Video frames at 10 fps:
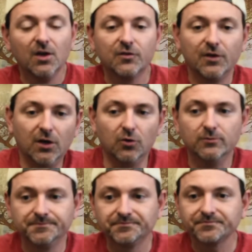
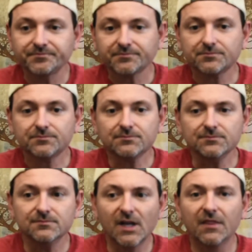So
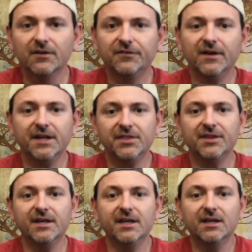the funny
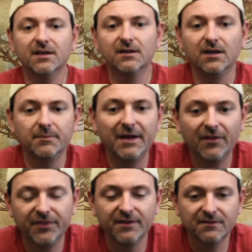thing
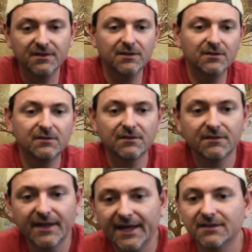about this
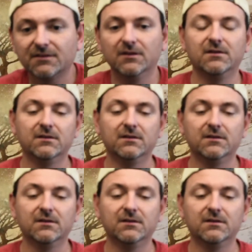is that